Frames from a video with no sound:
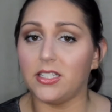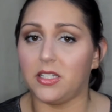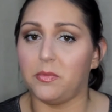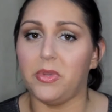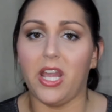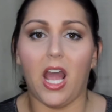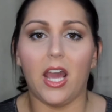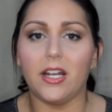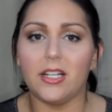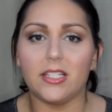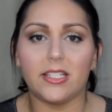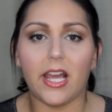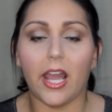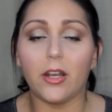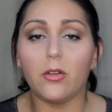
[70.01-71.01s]
and to be
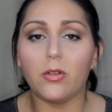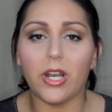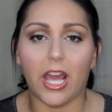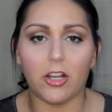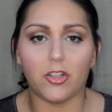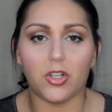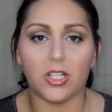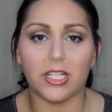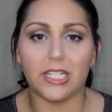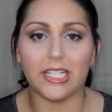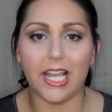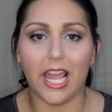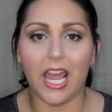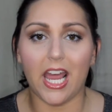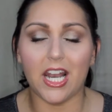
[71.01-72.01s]
honest, I don't naturally
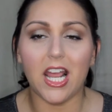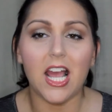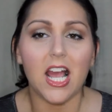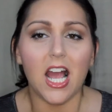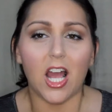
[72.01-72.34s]
tan.